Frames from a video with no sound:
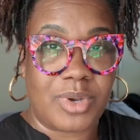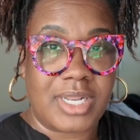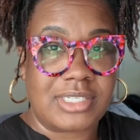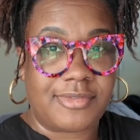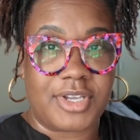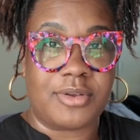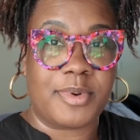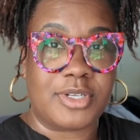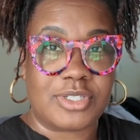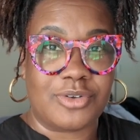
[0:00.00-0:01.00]
want. It's for your
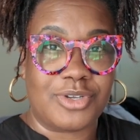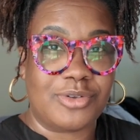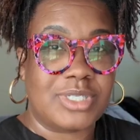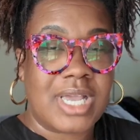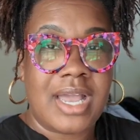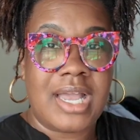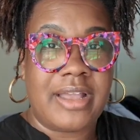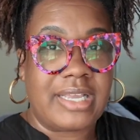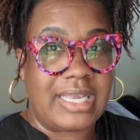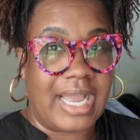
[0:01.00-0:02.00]
personal use.
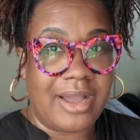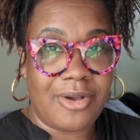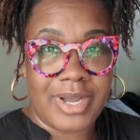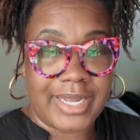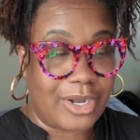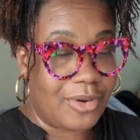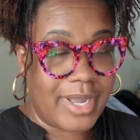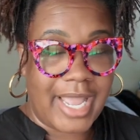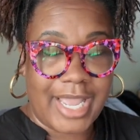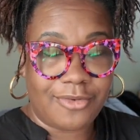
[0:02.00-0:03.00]
Go
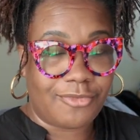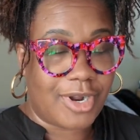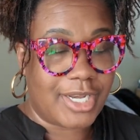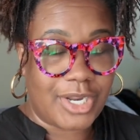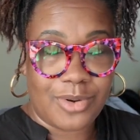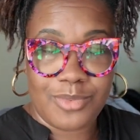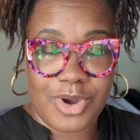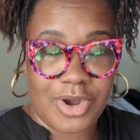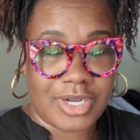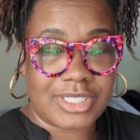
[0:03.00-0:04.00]
ahead, run, don't
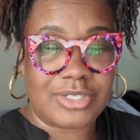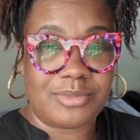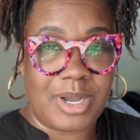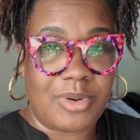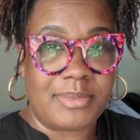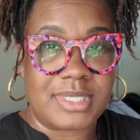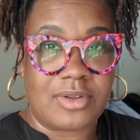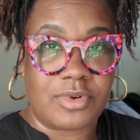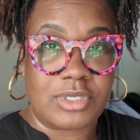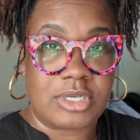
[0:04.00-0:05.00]
walk to my
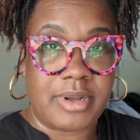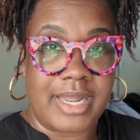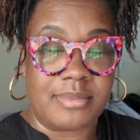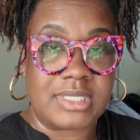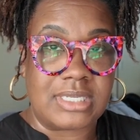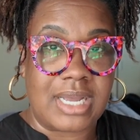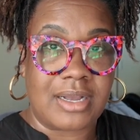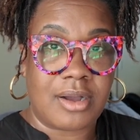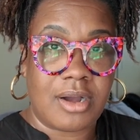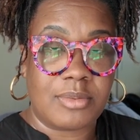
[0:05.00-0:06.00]
website,
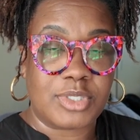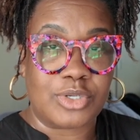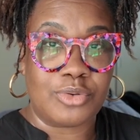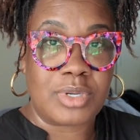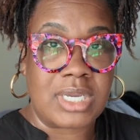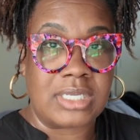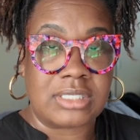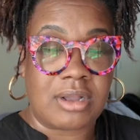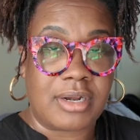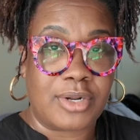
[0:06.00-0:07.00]
RochelleAdamson.com, so you can get
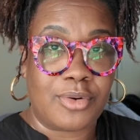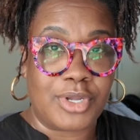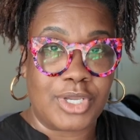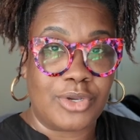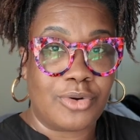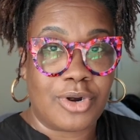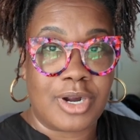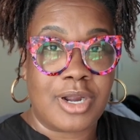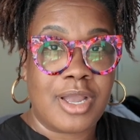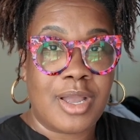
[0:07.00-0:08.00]
started on
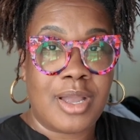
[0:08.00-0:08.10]
your